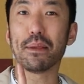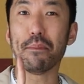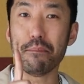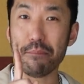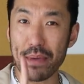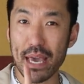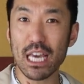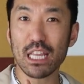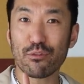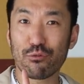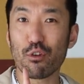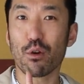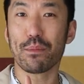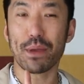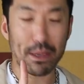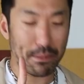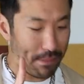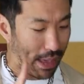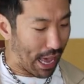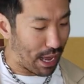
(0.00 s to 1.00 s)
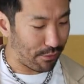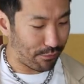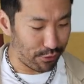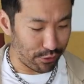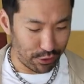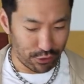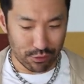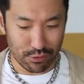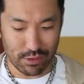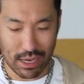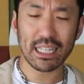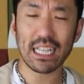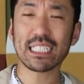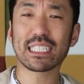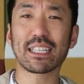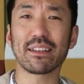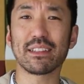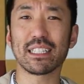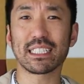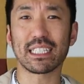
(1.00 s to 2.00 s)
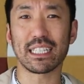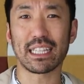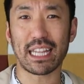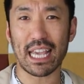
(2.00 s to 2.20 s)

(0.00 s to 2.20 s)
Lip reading: a myth for being bad for you. Let's give this a